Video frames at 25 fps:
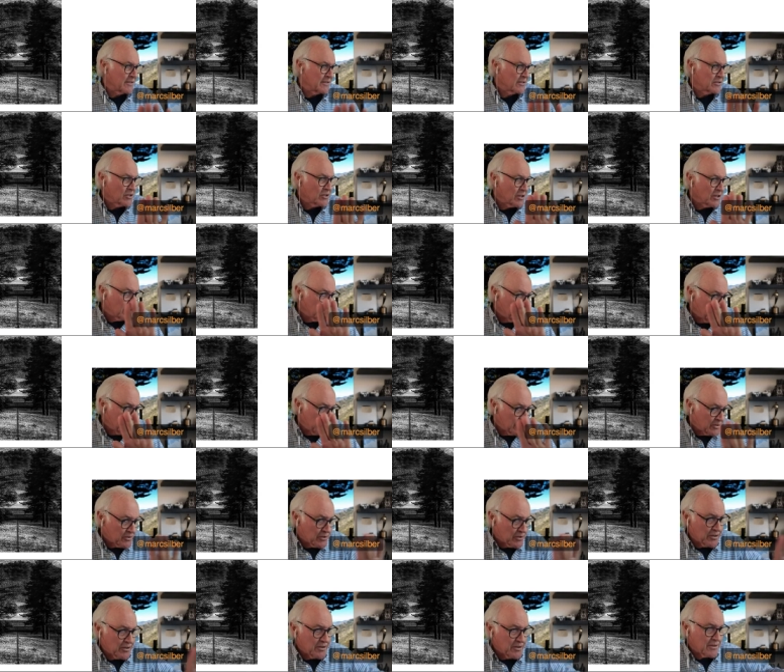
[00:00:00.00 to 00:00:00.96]
There's going to be a
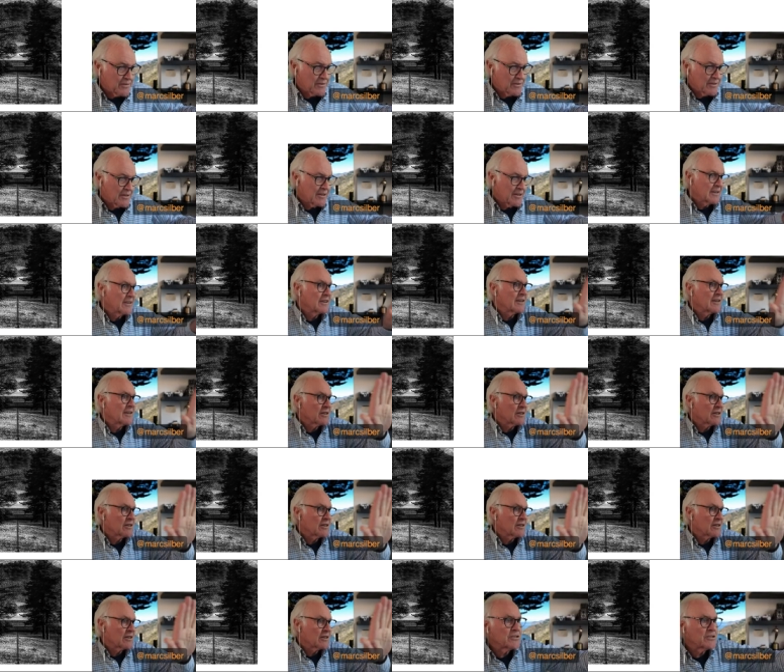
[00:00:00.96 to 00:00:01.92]
certain
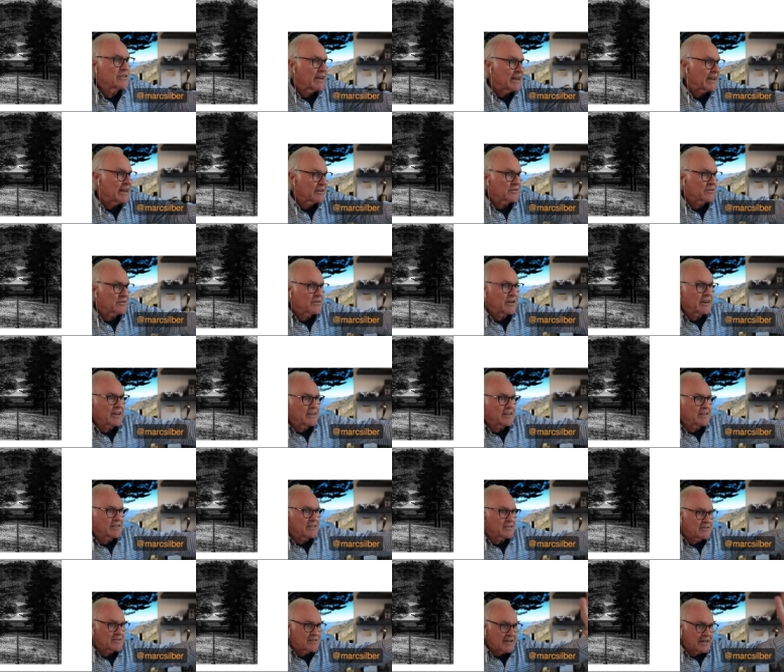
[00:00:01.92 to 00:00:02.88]
look to that
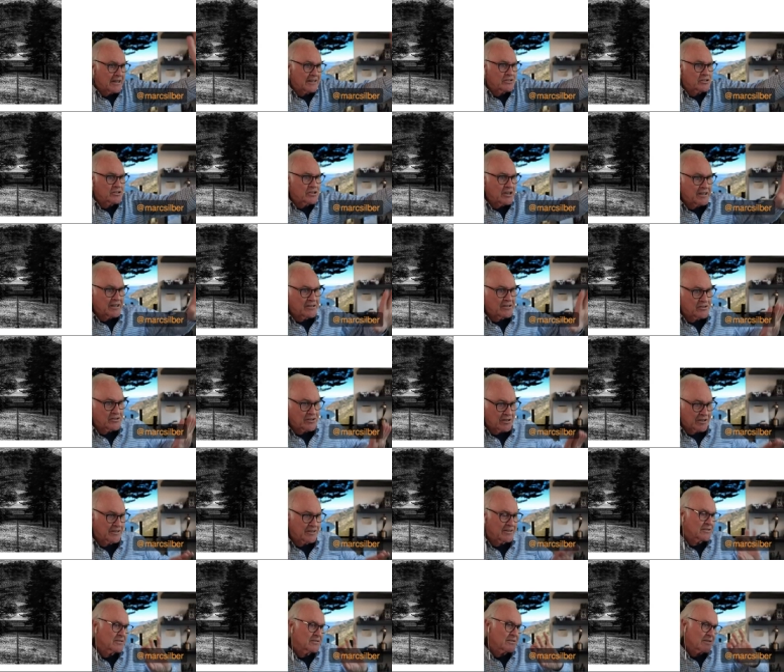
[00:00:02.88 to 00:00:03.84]
grain. It's not
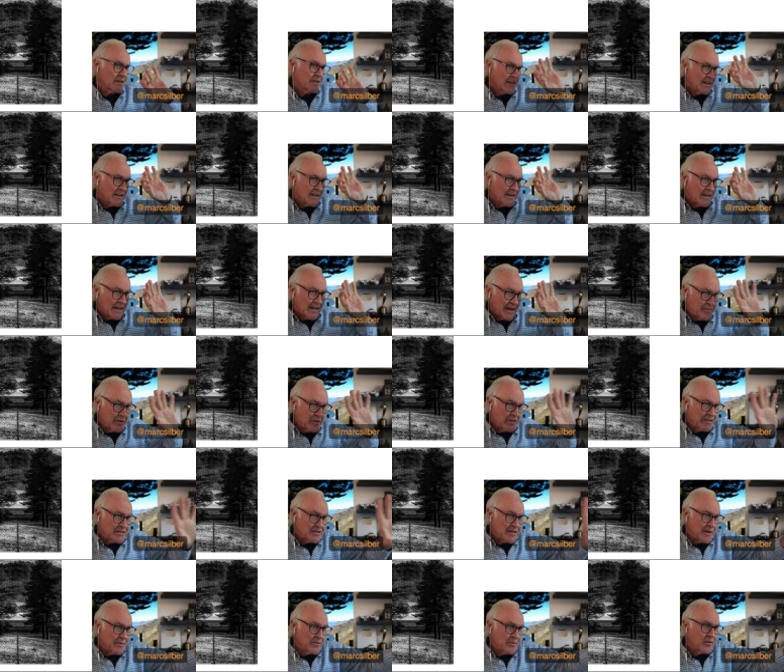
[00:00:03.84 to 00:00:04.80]
changing. It's, I mean,
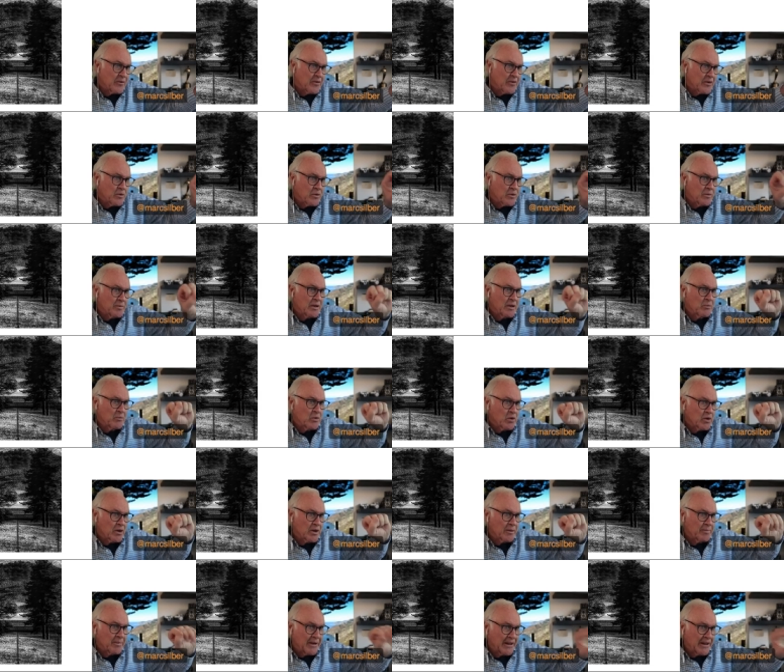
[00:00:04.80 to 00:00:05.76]
some of it will be
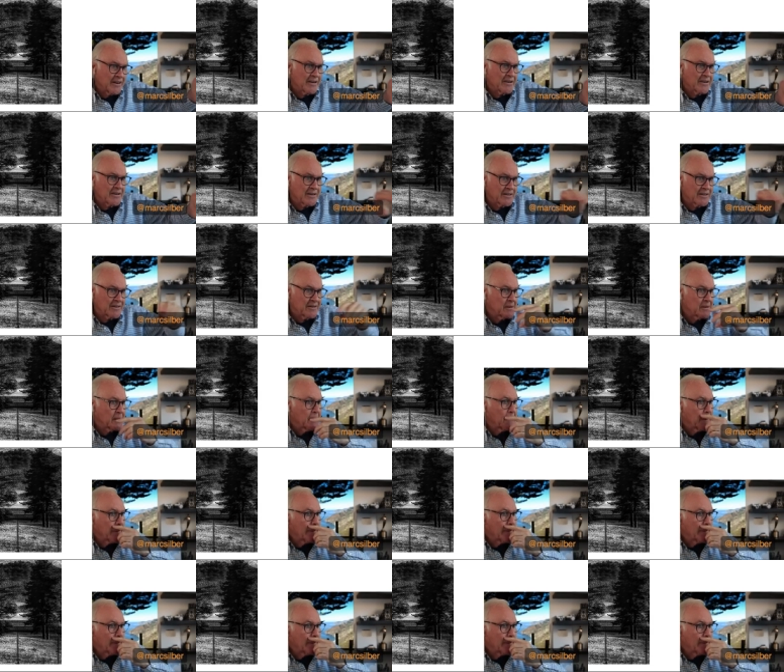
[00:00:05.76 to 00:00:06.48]
more apparent,